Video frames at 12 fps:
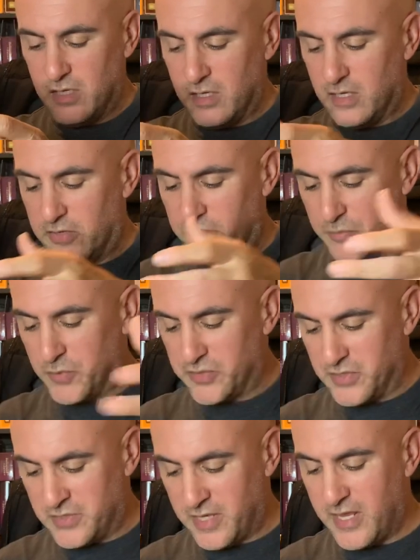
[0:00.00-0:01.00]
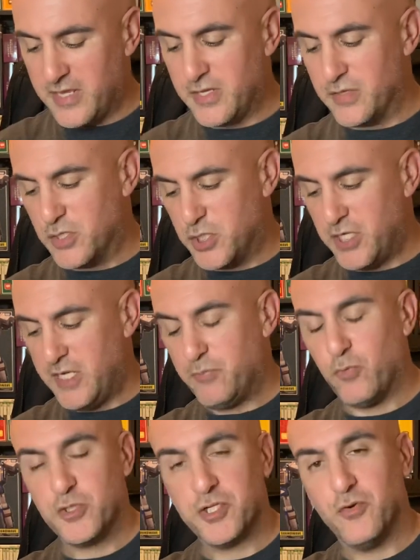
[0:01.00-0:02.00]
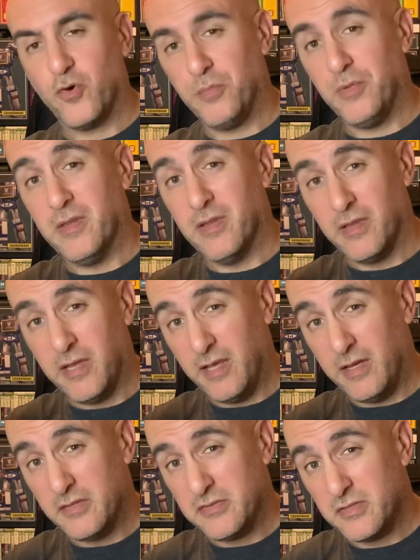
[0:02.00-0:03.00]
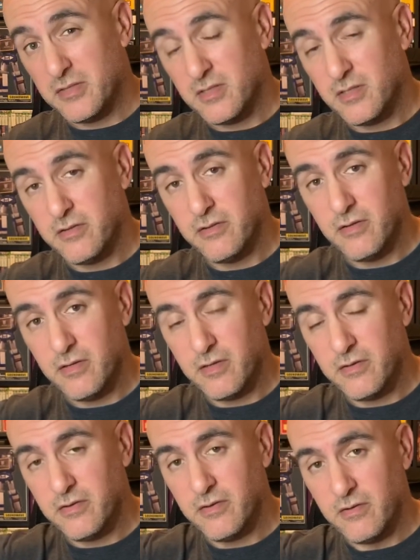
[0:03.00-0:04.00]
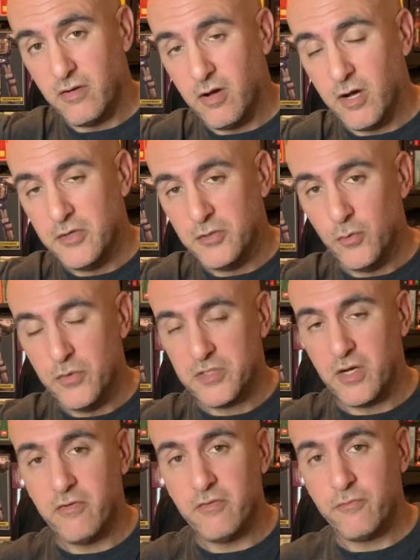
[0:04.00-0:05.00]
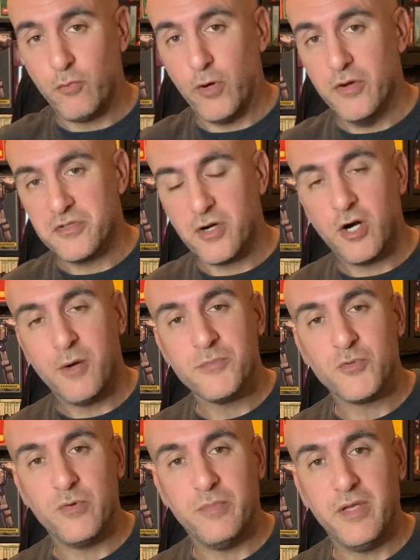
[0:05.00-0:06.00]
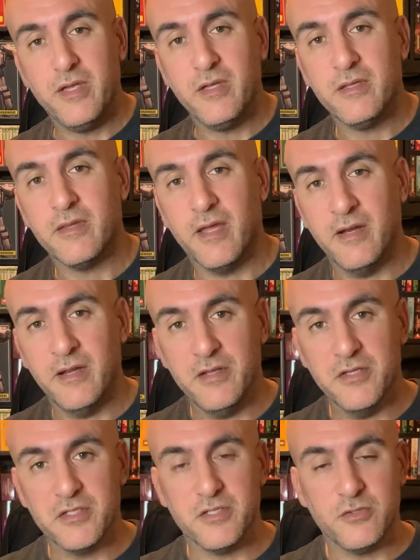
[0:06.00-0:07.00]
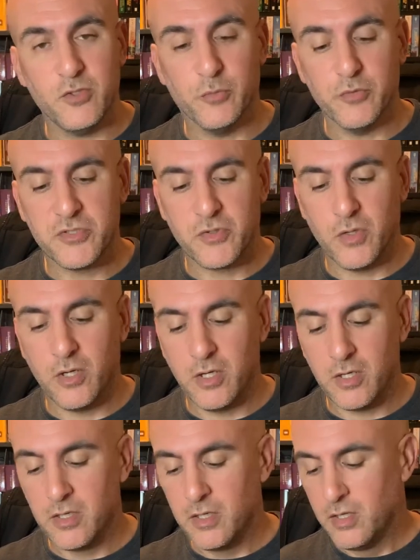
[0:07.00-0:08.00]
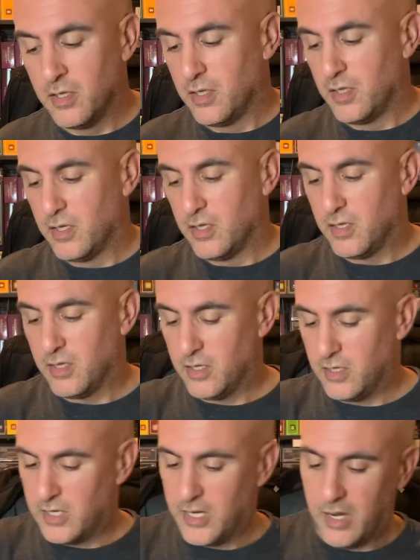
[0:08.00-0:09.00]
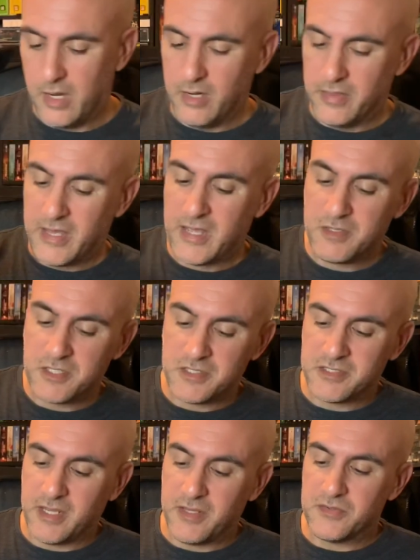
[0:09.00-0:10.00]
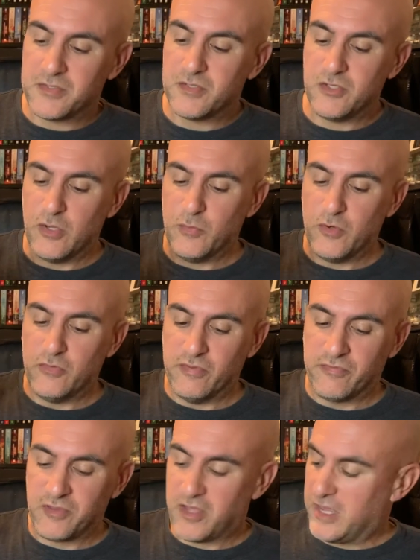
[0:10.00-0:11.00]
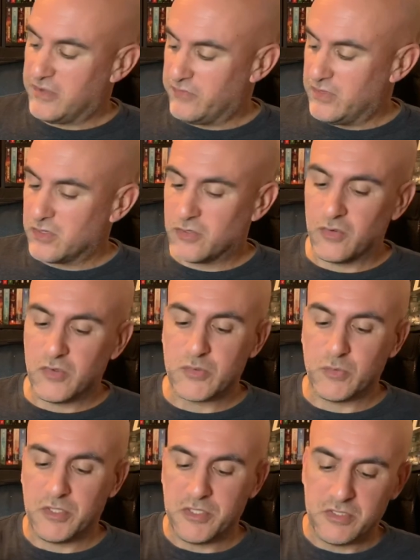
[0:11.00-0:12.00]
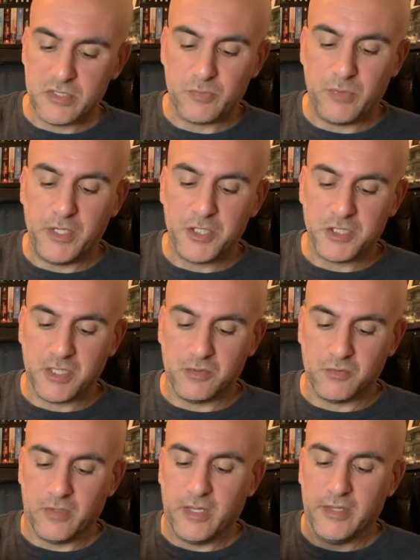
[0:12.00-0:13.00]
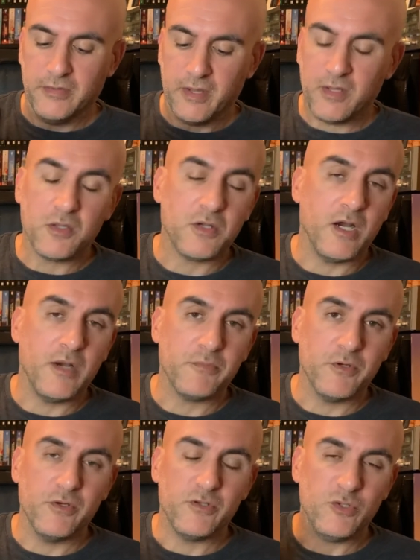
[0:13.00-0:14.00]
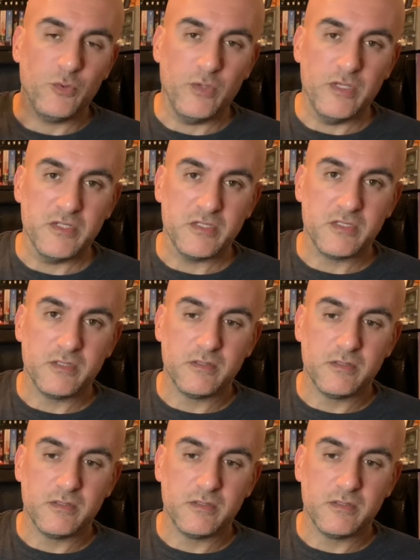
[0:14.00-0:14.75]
if you put the tank and the Jeep, which are normally the legs, onto where his arms would be, then he's super strong. And in that sense, you move the flying vehicles, which is the space shuttle and the helicopter, to his